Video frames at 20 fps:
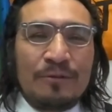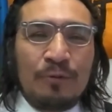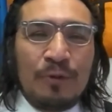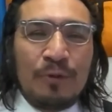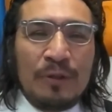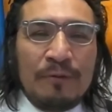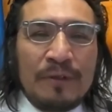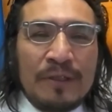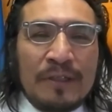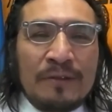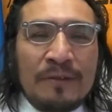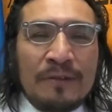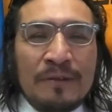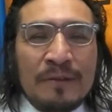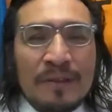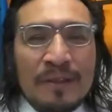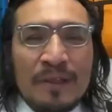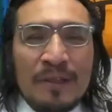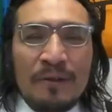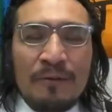
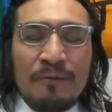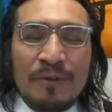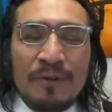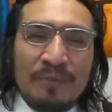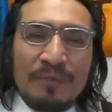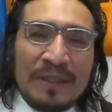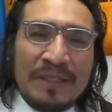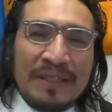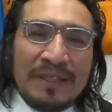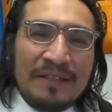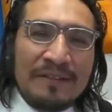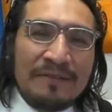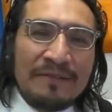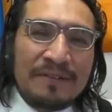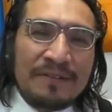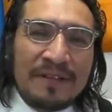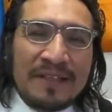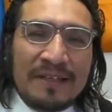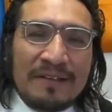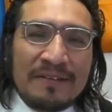we've been here
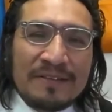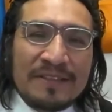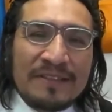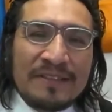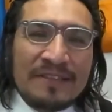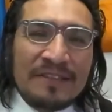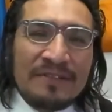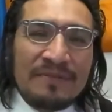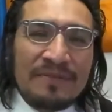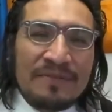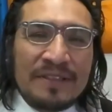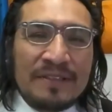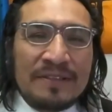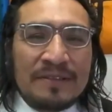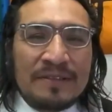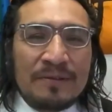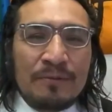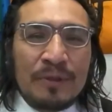for thousands of years.